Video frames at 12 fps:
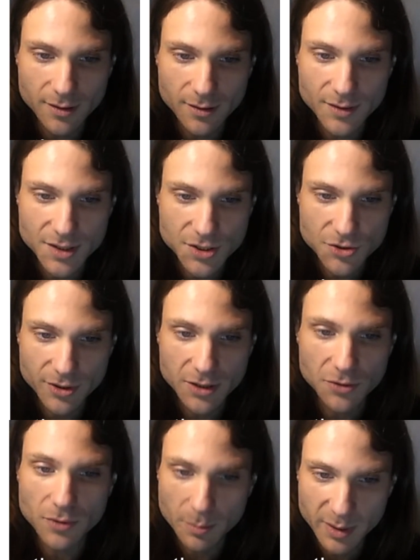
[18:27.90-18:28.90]
this string
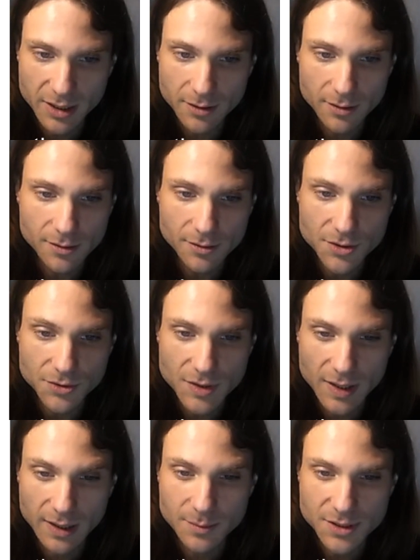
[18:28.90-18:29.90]
repeated 2
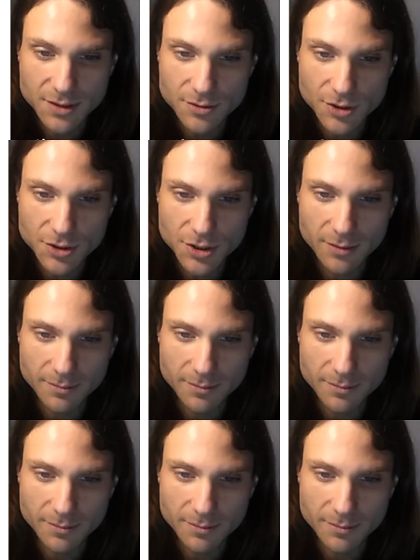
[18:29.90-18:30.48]
times, John John.